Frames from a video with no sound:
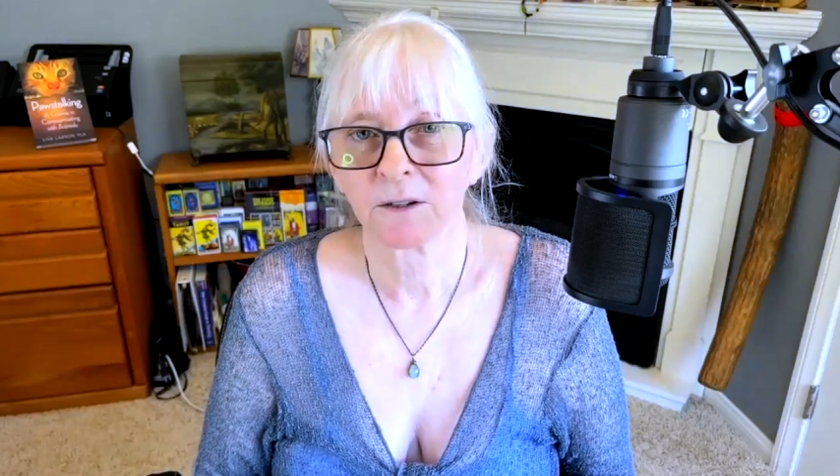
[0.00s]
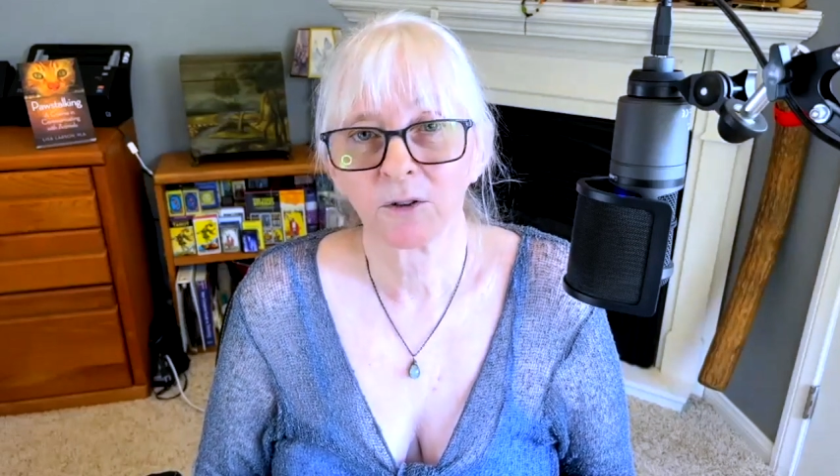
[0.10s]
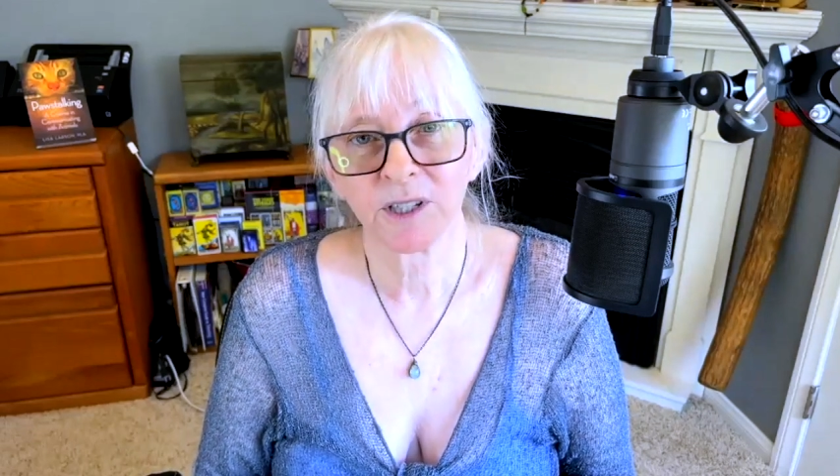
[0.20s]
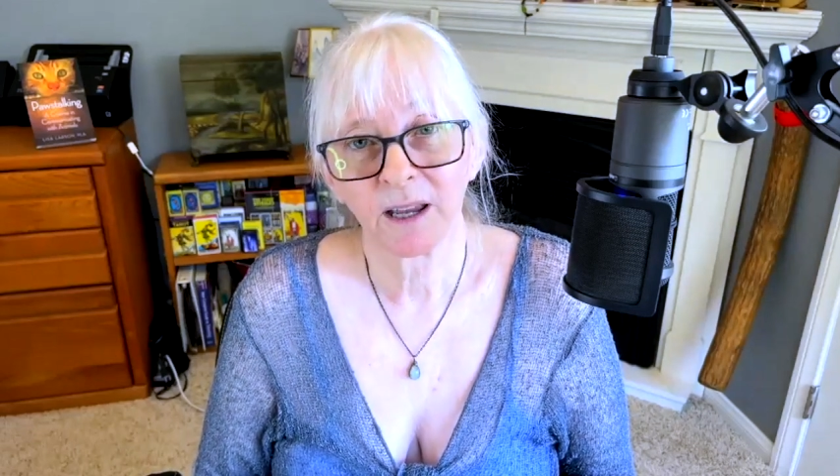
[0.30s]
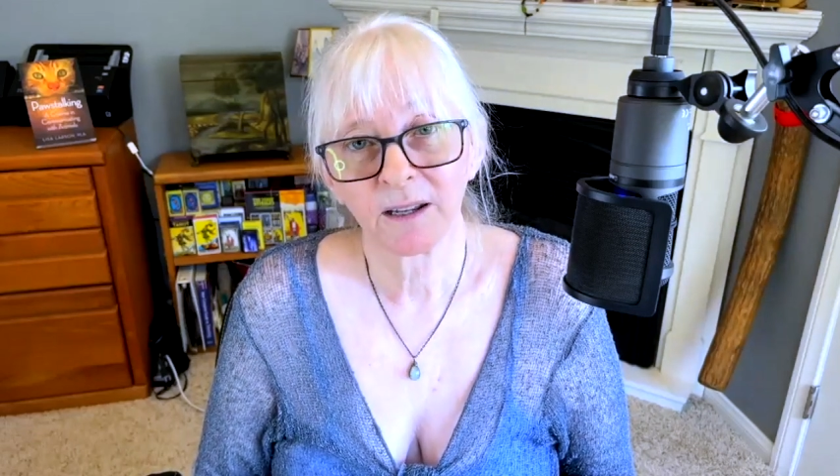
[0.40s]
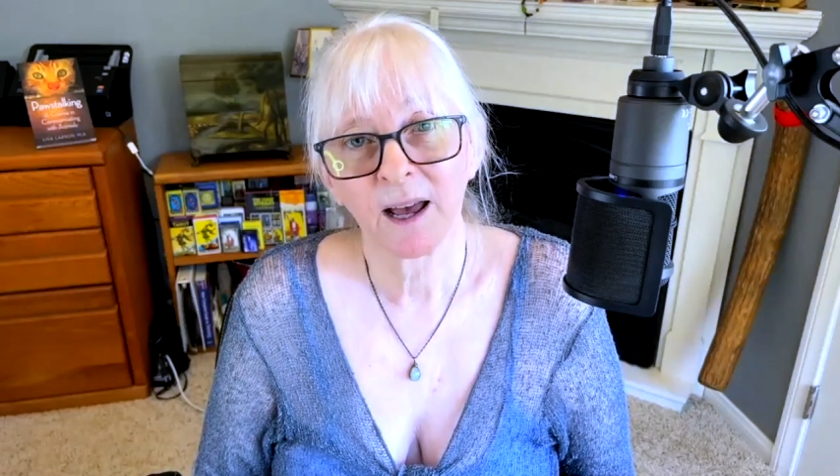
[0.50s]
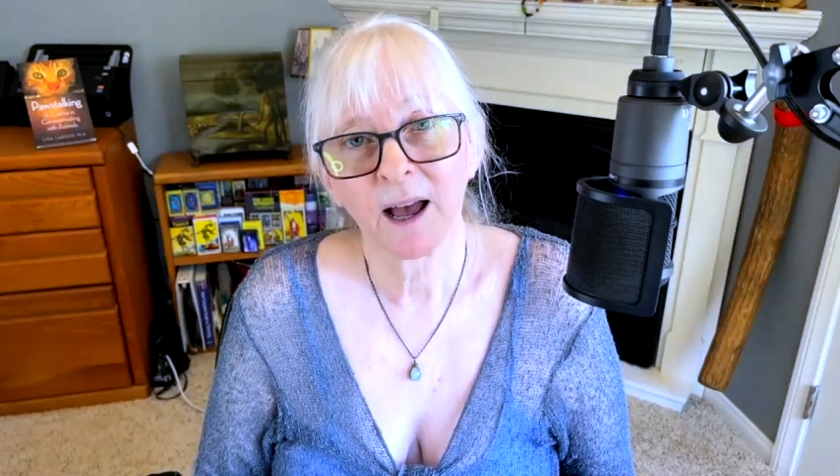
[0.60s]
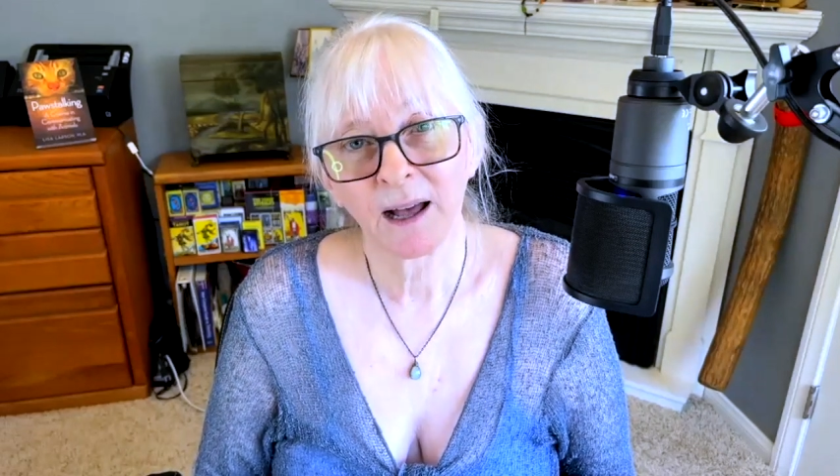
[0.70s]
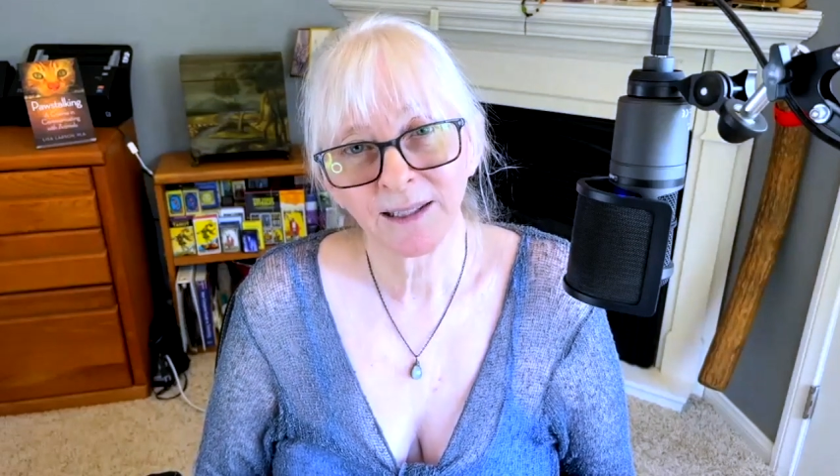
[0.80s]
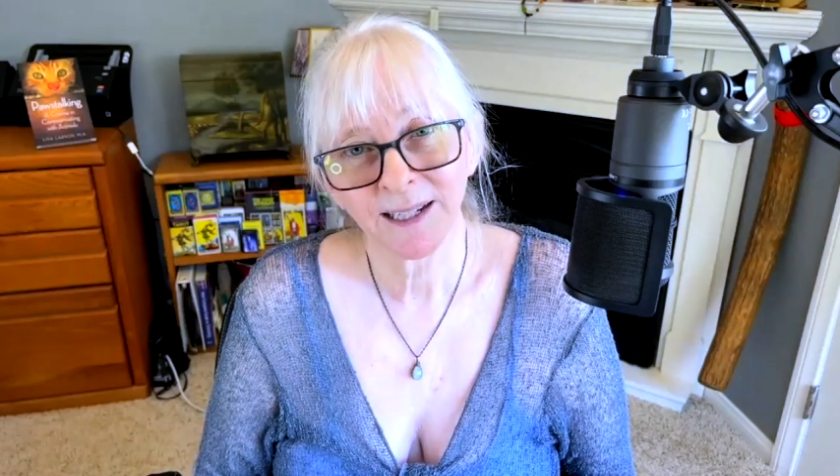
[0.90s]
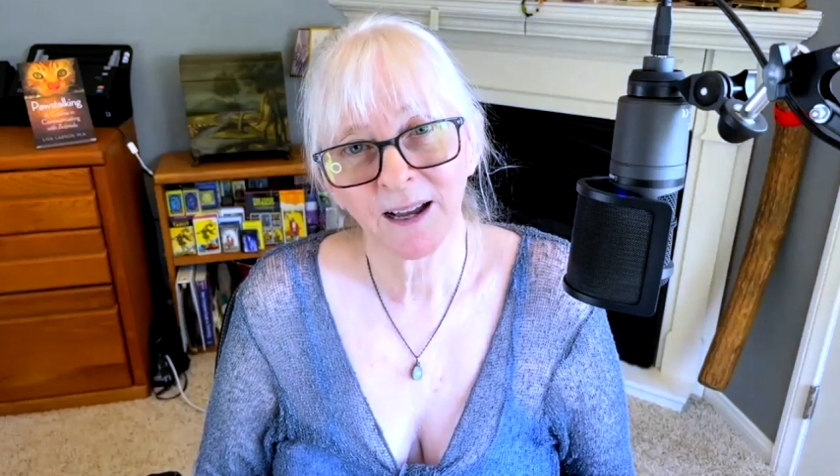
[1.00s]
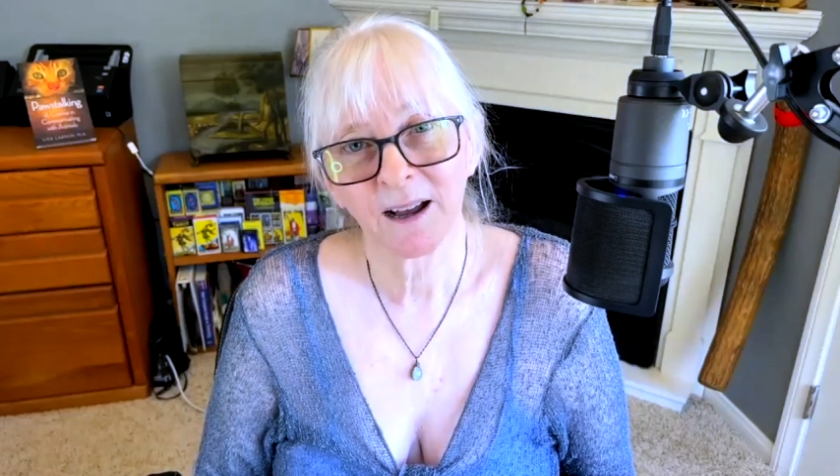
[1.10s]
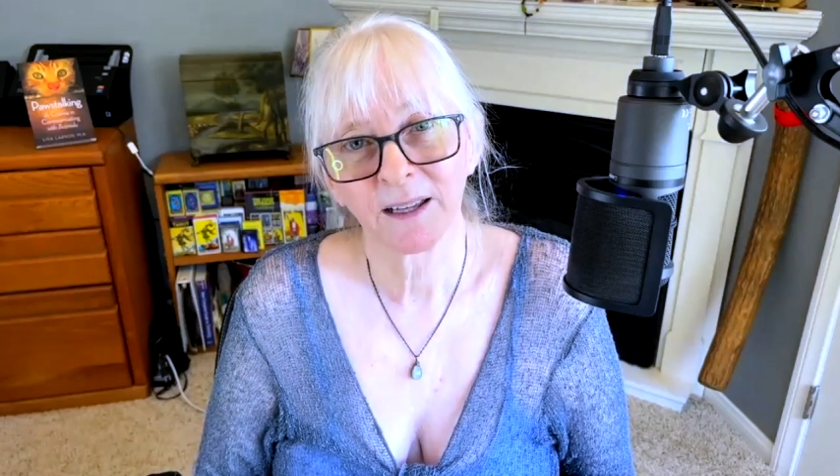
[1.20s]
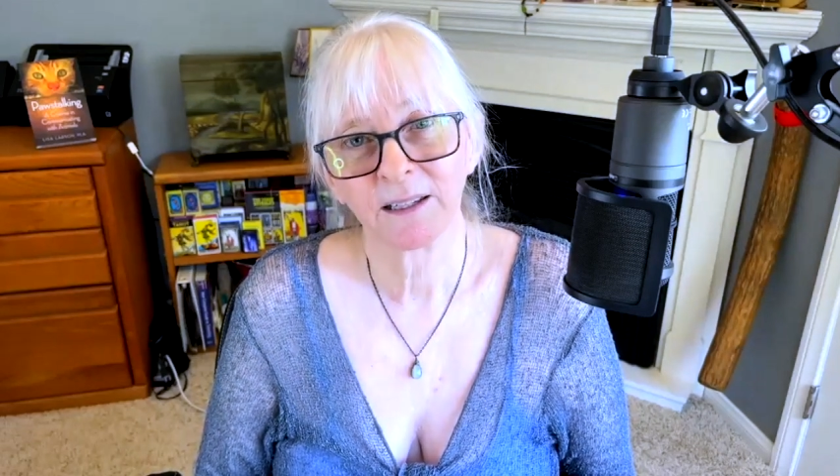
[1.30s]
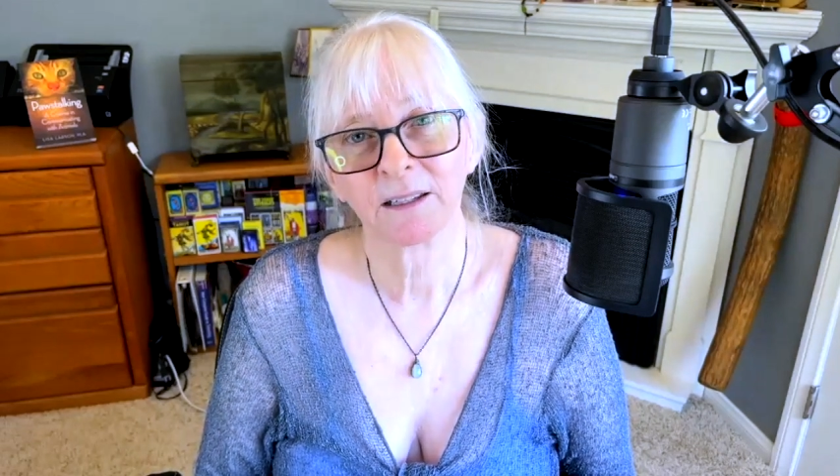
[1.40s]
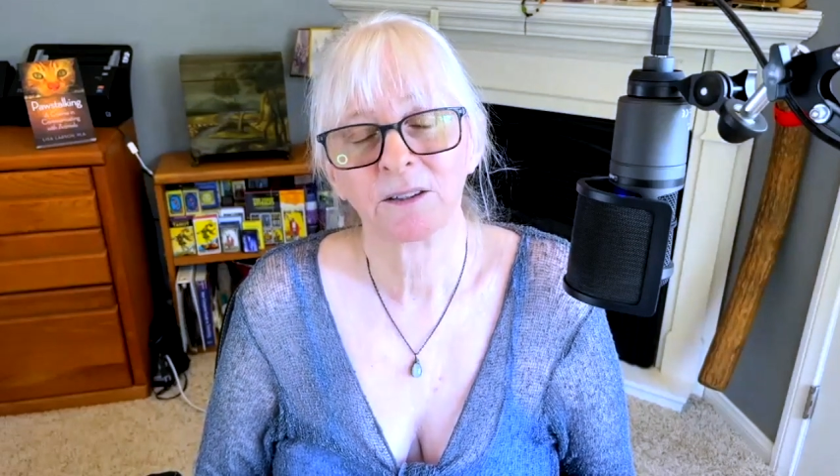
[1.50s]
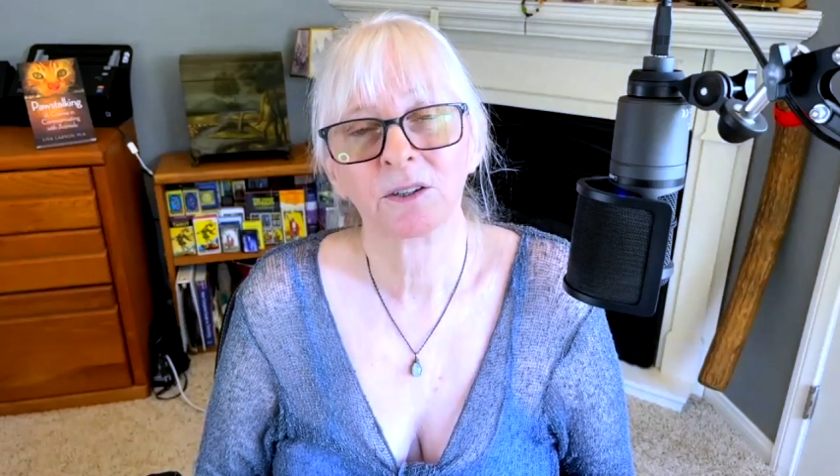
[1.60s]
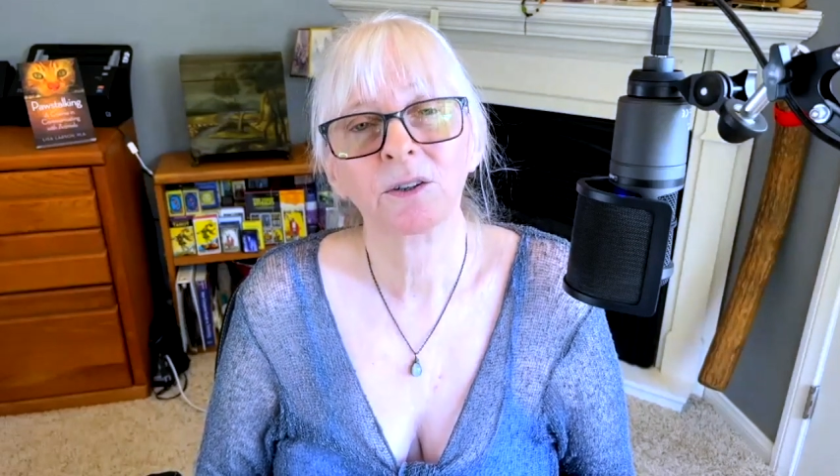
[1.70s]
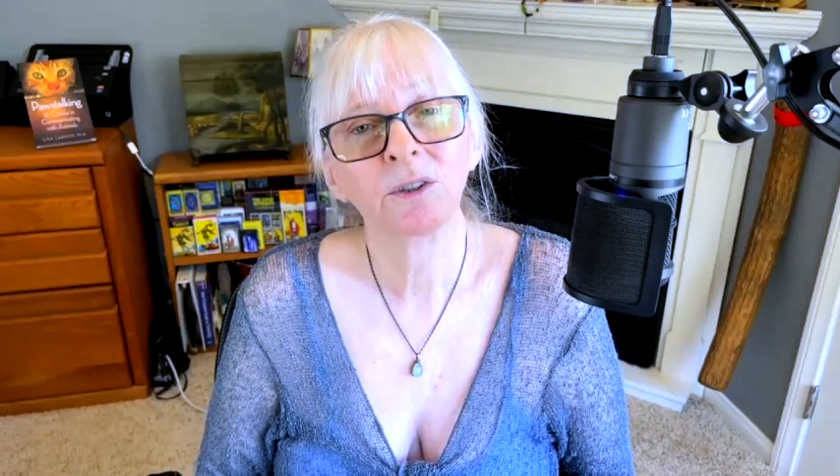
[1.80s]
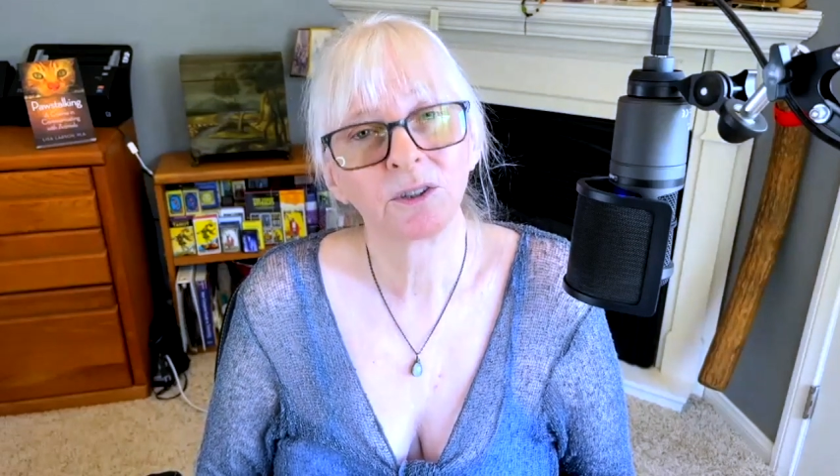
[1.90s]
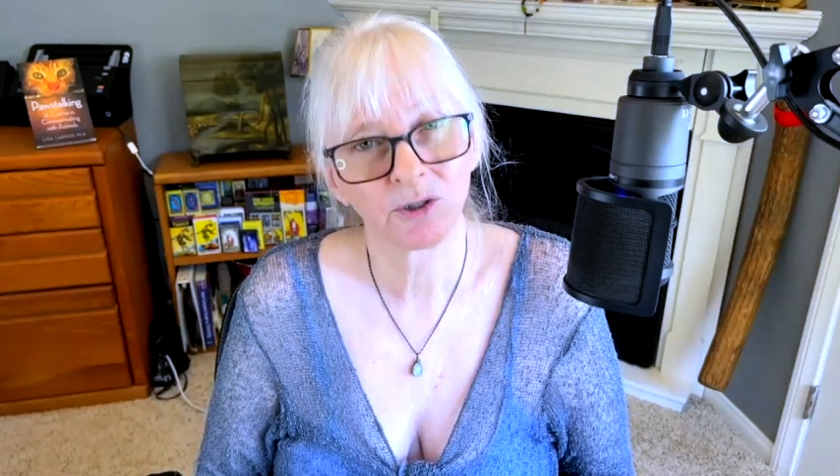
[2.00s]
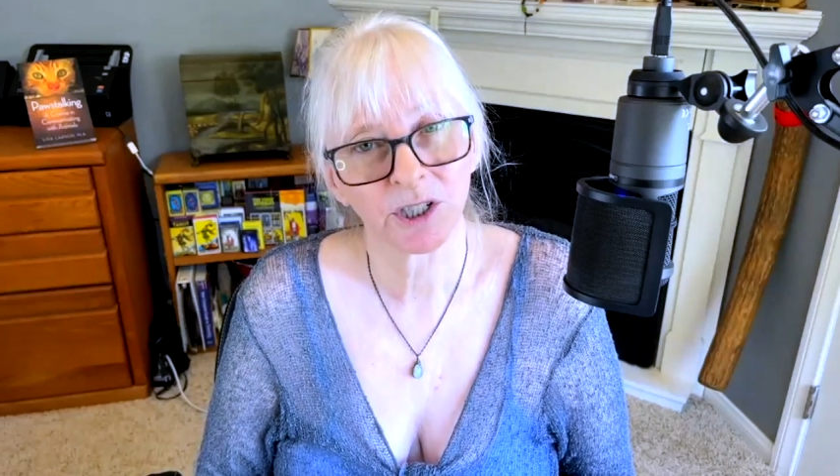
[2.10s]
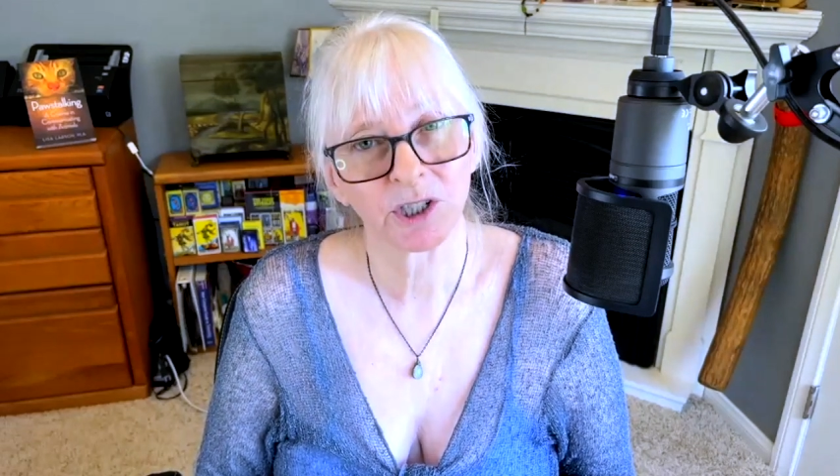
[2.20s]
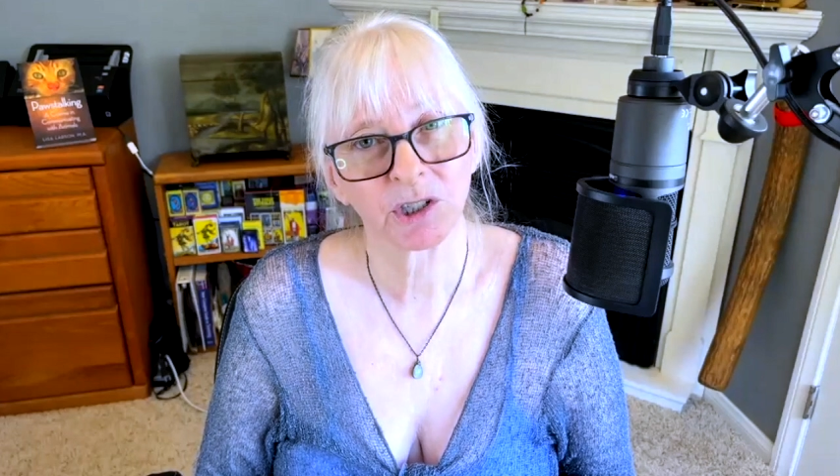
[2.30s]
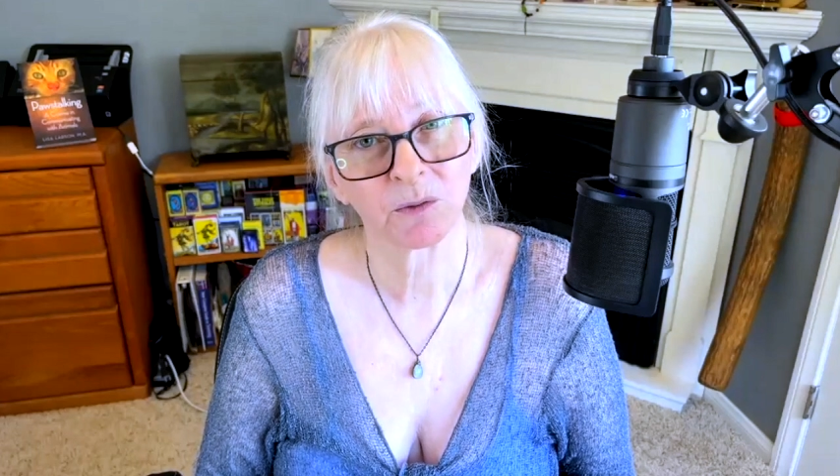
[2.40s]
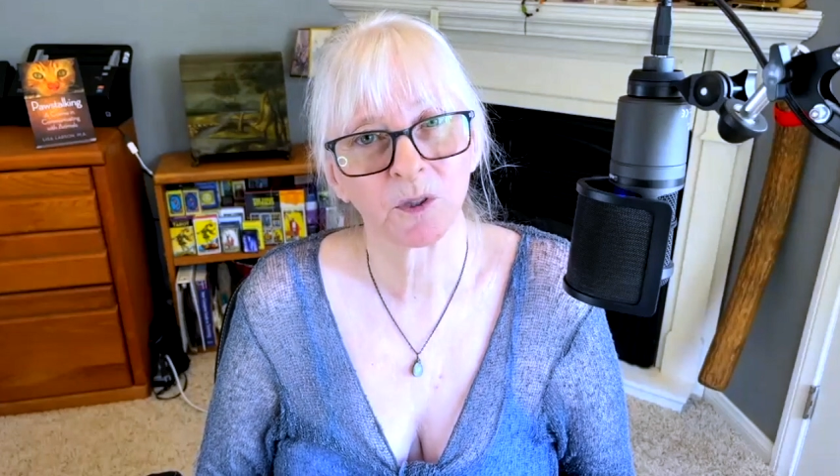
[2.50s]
an ordained alakai in the Huna tradition,